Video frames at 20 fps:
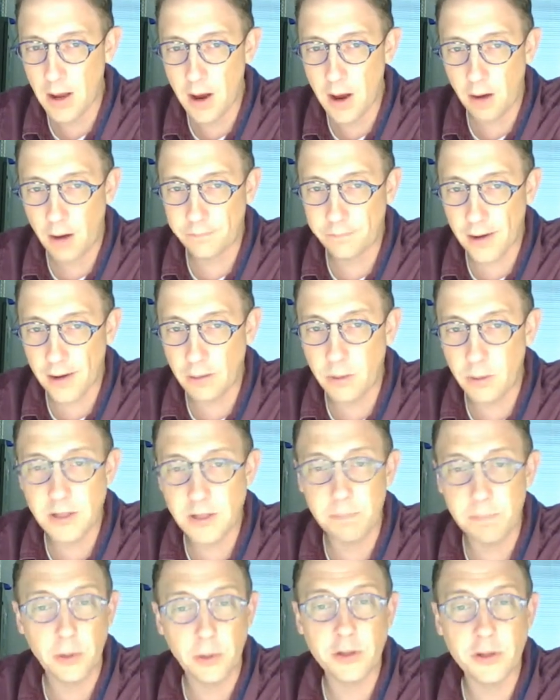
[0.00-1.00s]
A friend was
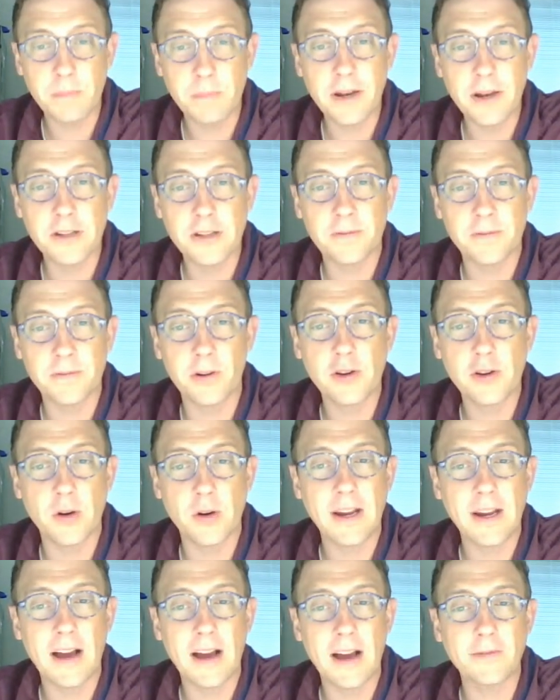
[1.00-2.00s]
supposed to meet us for a
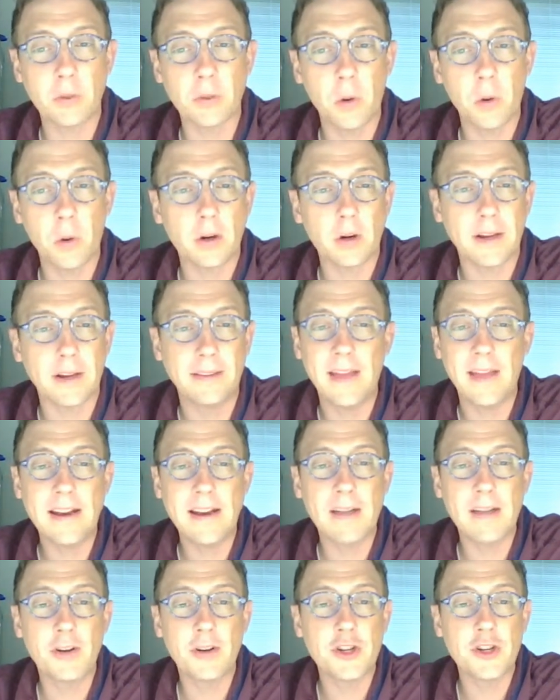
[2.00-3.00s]
drink after work, and they
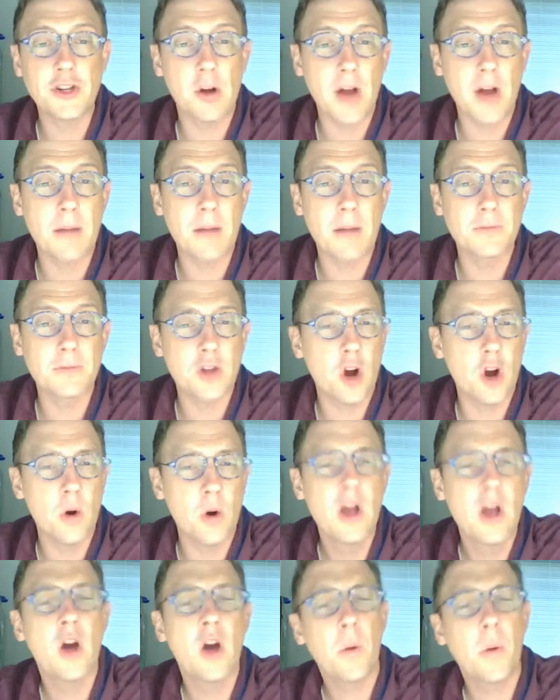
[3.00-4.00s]
never showed up, so
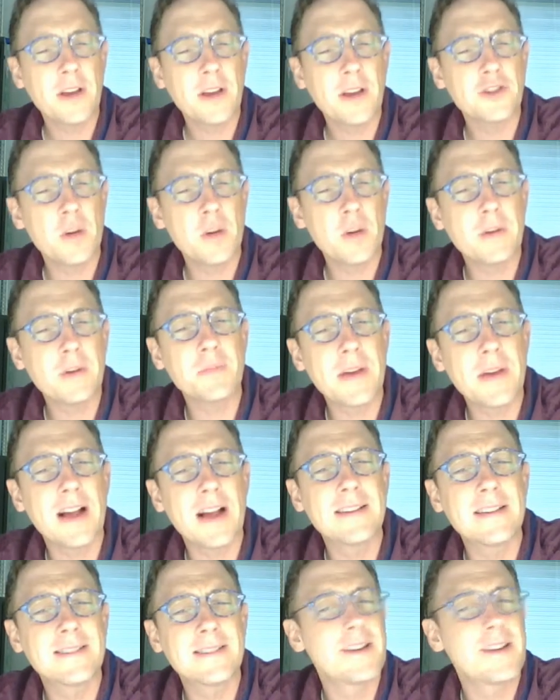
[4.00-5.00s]
we assume it's
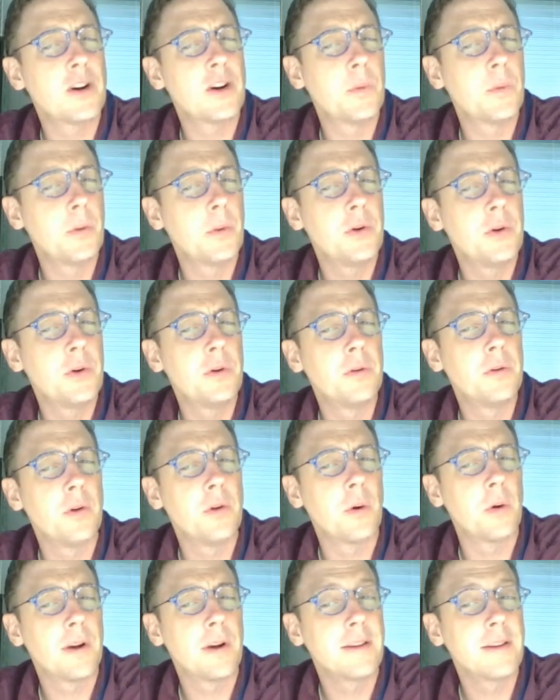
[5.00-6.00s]
because they're rude
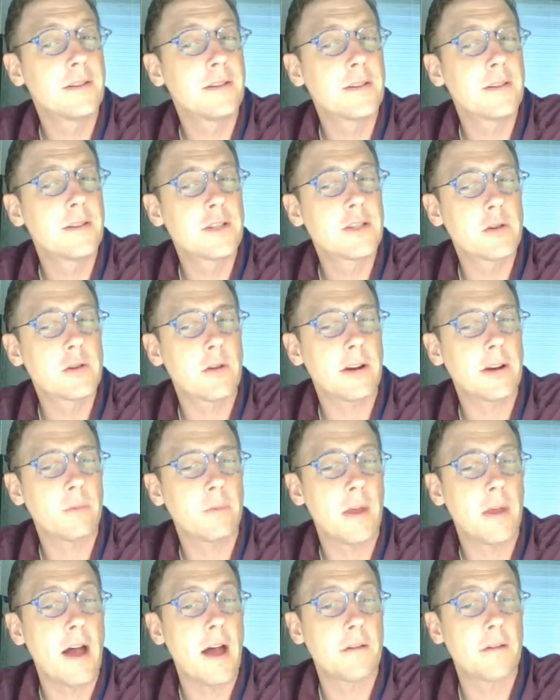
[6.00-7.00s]
or inconsiderate,
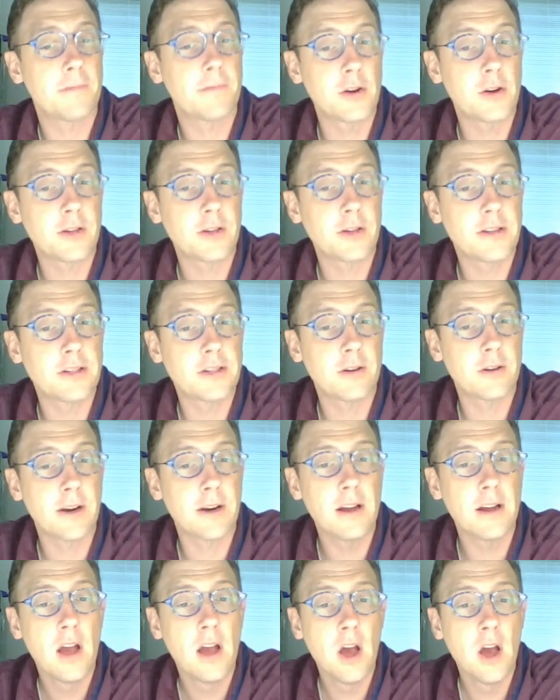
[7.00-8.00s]
without first
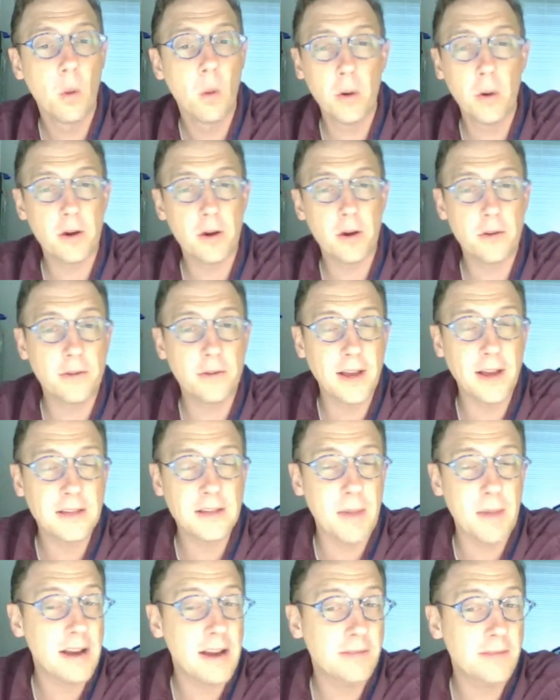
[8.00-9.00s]
considering what other
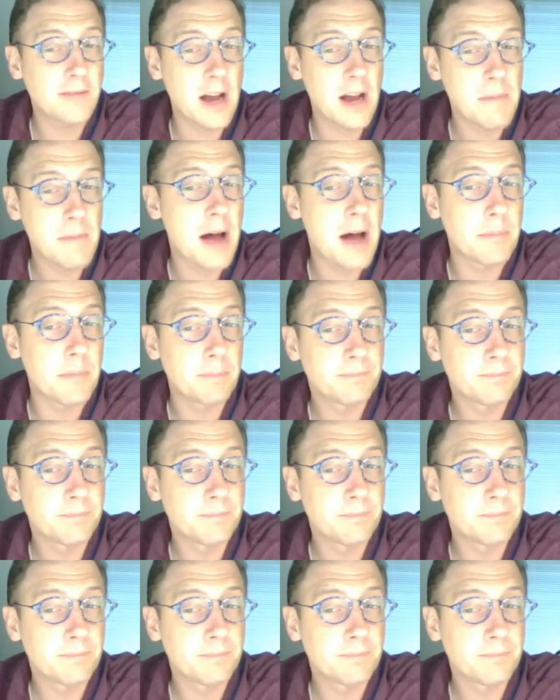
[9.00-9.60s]
things might have come up.